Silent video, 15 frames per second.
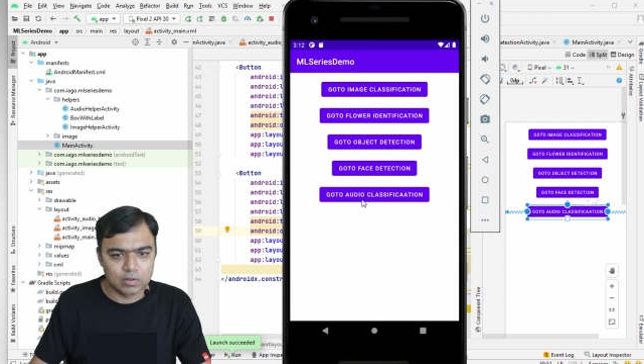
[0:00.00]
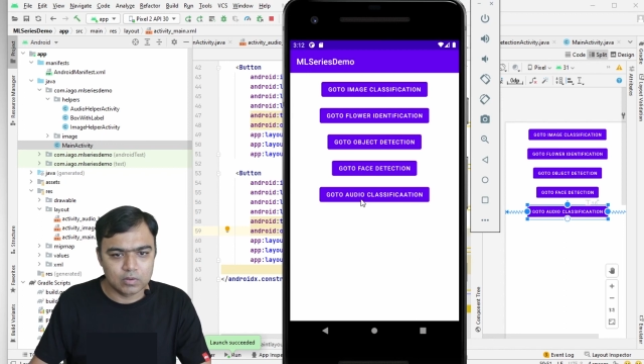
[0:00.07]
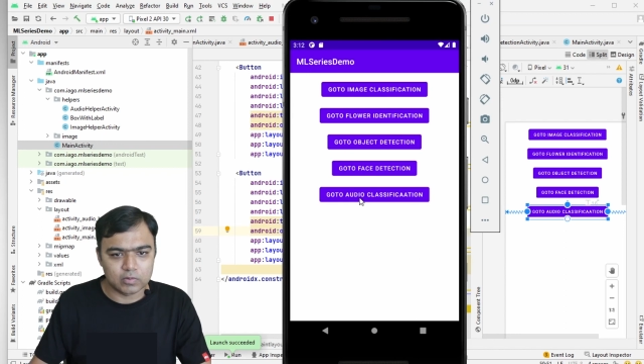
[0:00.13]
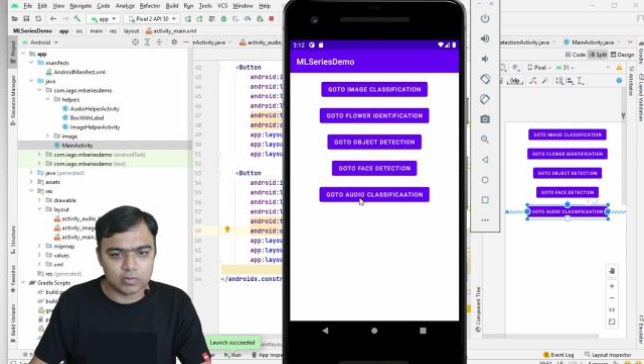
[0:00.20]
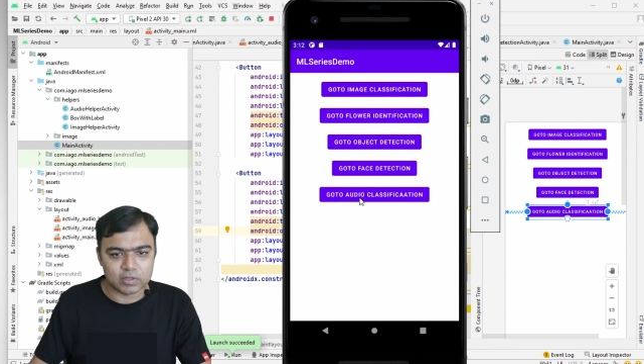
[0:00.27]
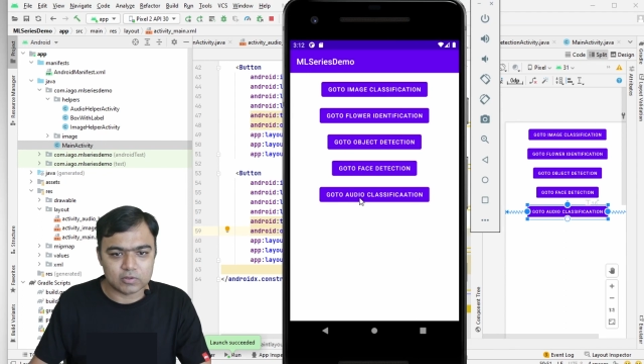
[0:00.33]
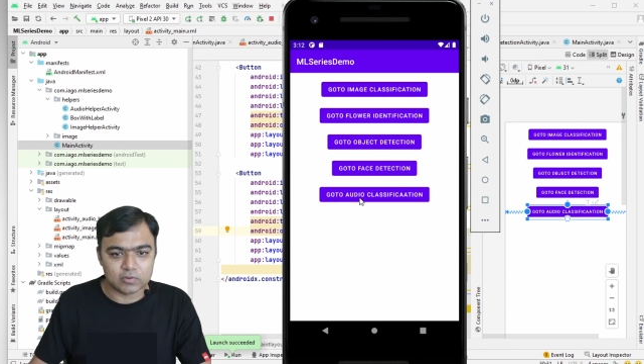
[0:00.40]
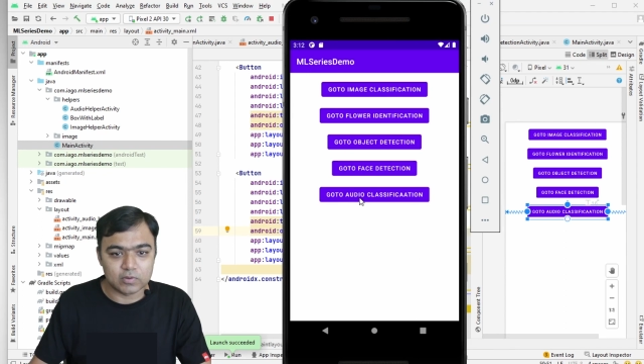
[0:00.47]

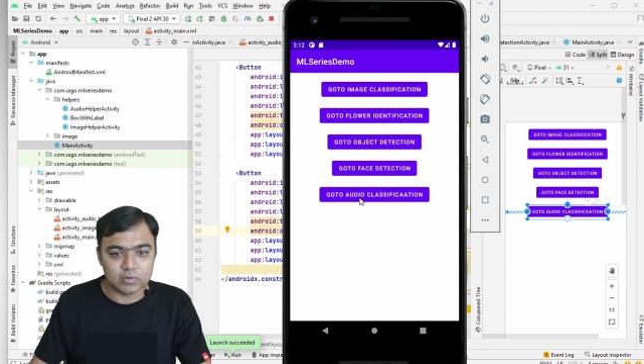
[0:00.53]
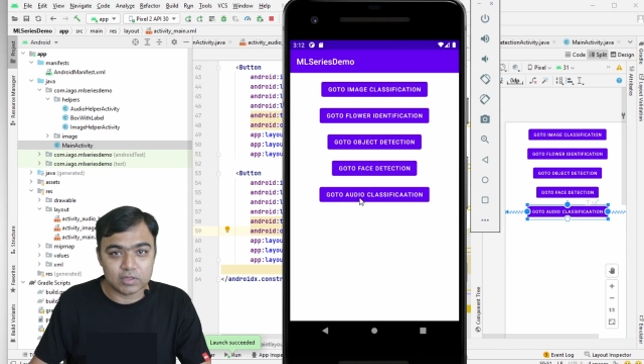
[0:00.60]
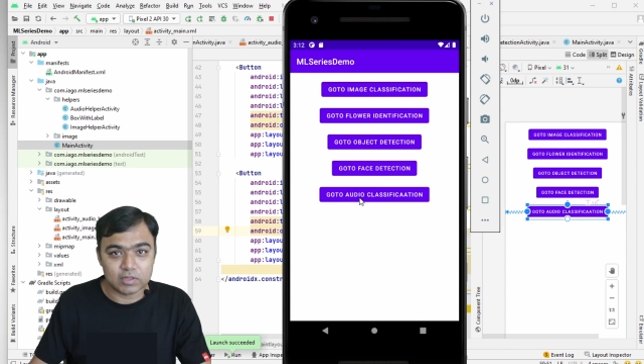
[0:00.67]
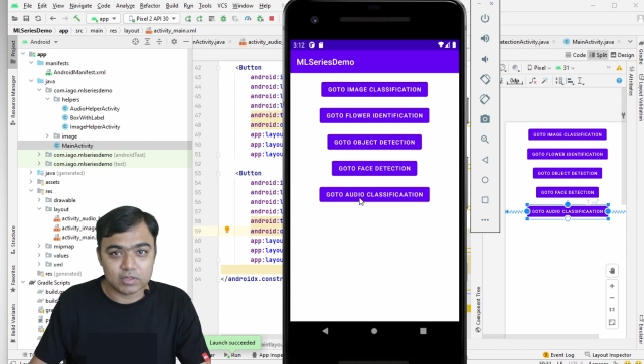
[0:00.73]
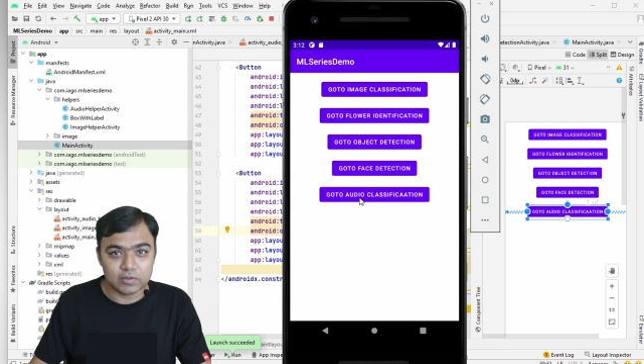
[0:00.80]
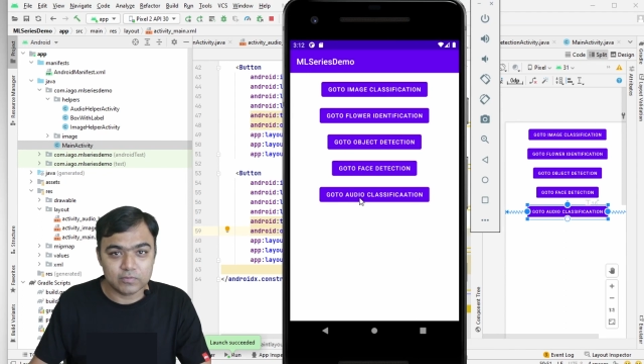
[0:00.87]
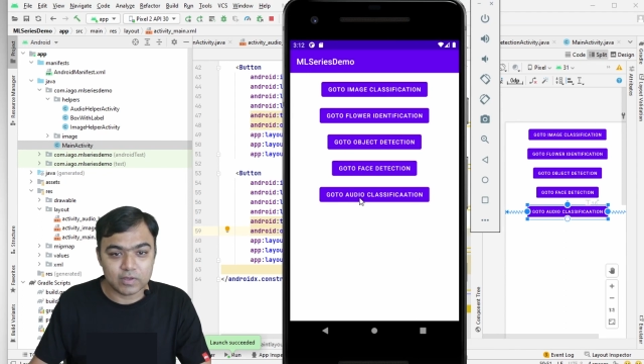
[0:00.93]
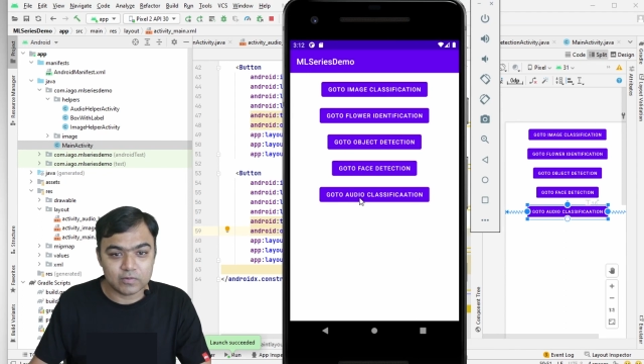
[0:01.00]
Okay, so you can
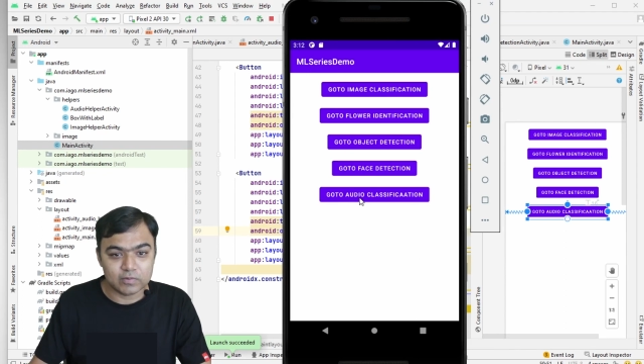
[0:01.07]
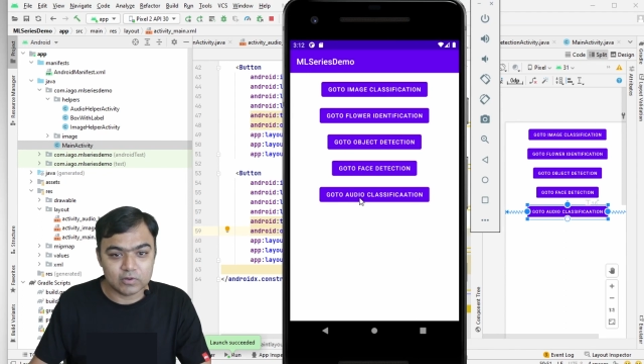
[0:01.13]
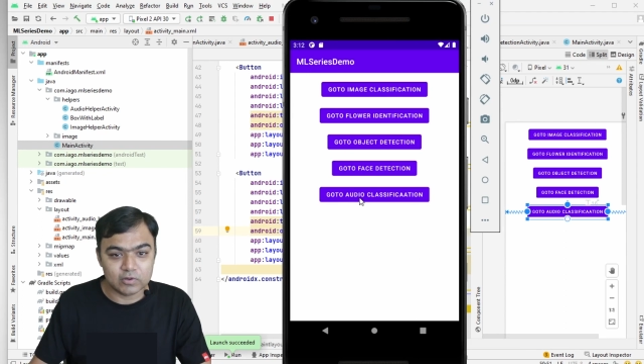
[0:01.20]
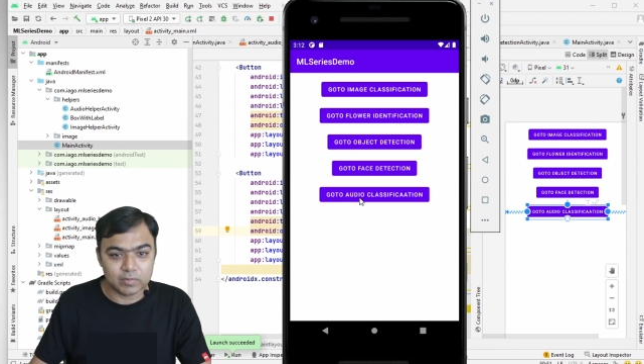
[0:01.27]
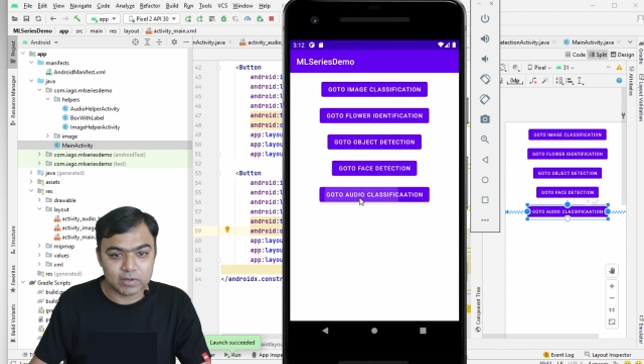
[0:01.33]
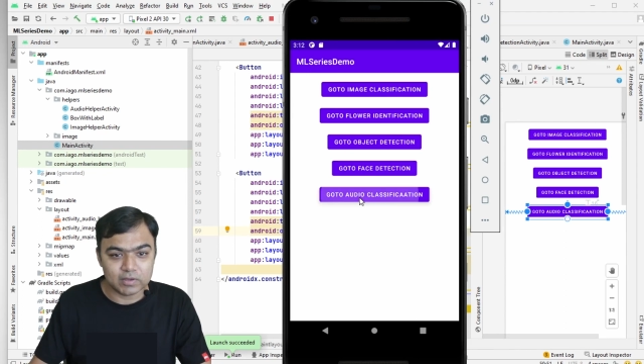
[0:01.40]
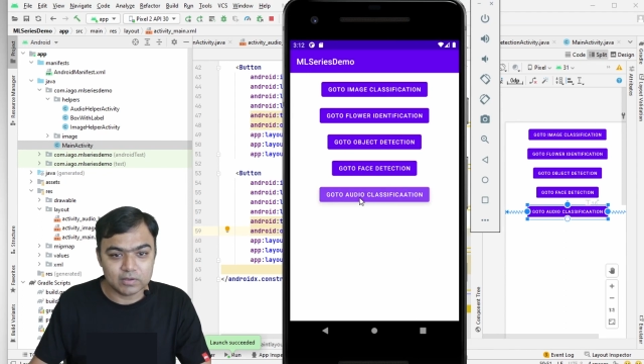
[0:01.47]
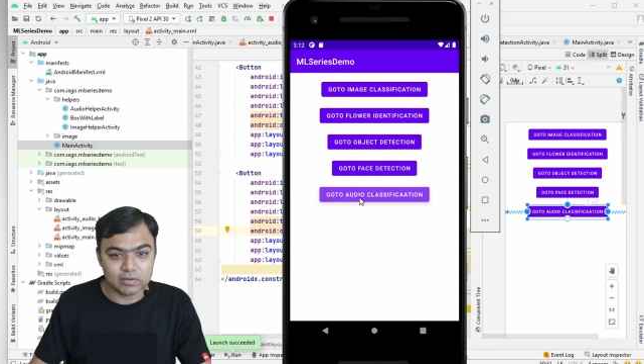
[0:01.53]
see we have a new
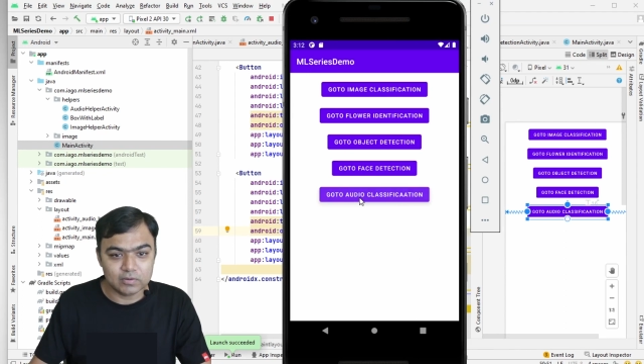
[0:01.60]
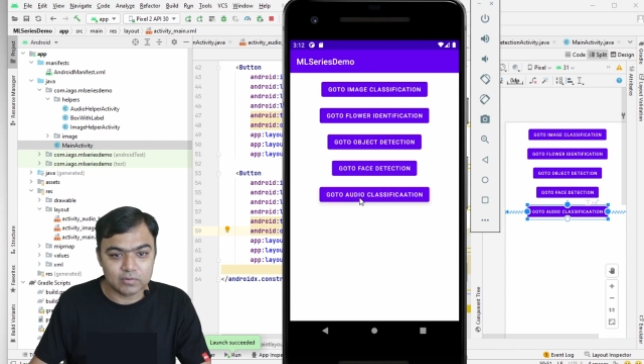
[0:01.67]
button.